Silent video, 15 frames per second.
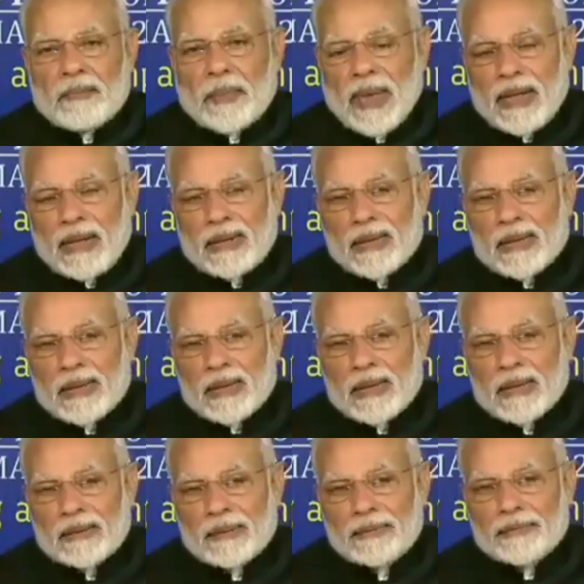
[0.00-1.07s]
campaigns
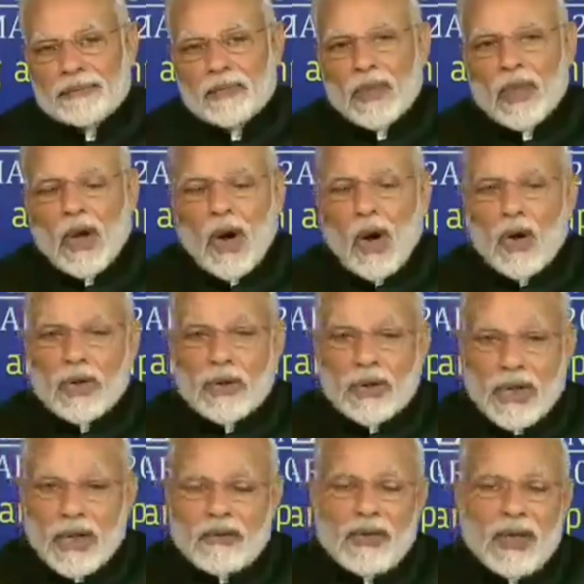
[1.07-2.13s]
on
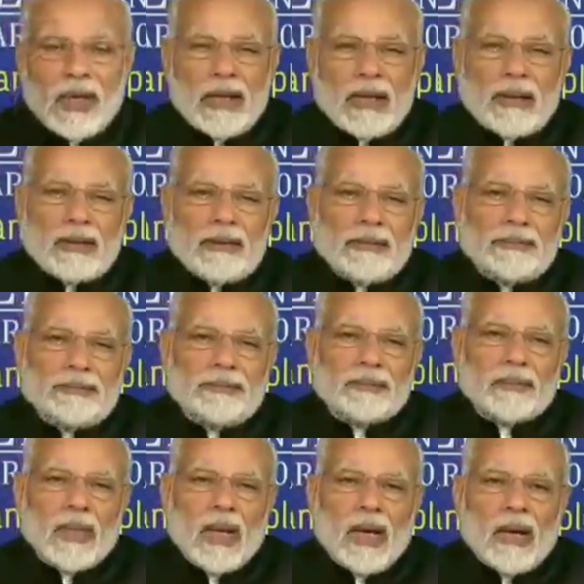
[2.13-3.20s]
TV,
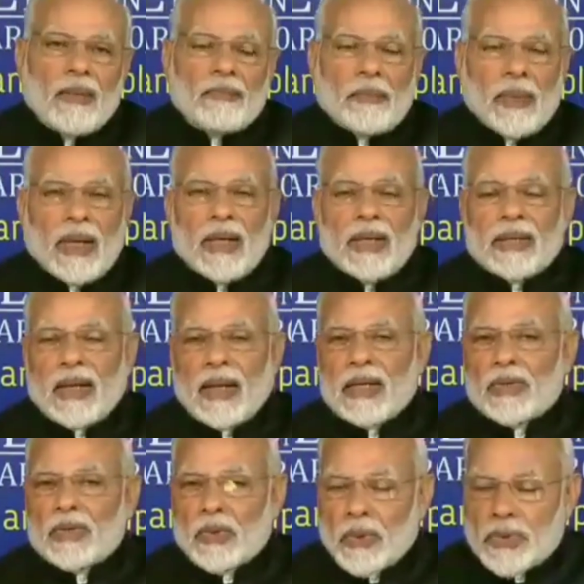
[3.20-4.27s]
print
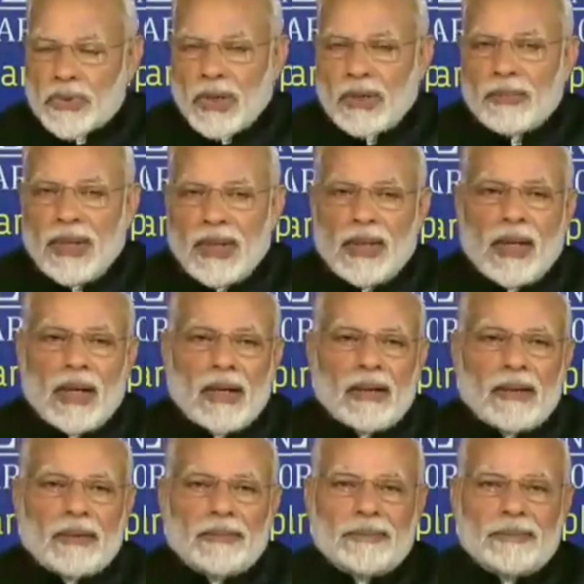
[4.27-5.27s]
and social media.